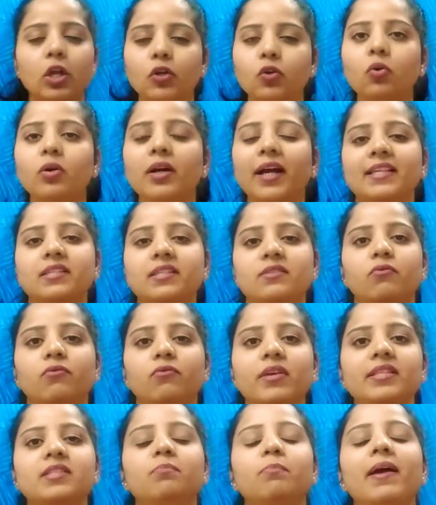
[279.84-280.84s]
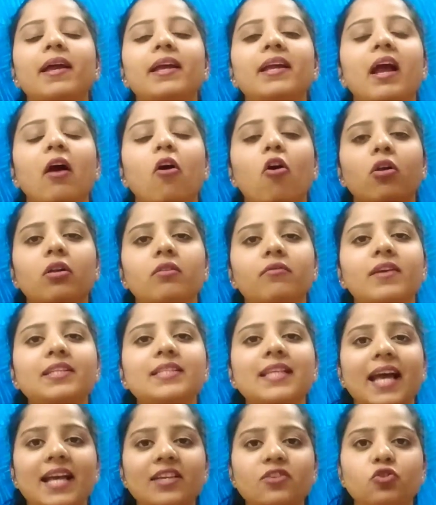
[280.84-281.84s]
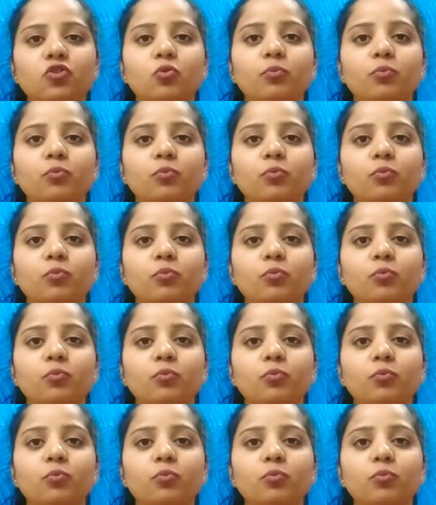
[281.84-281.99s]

No, guys, face pack always has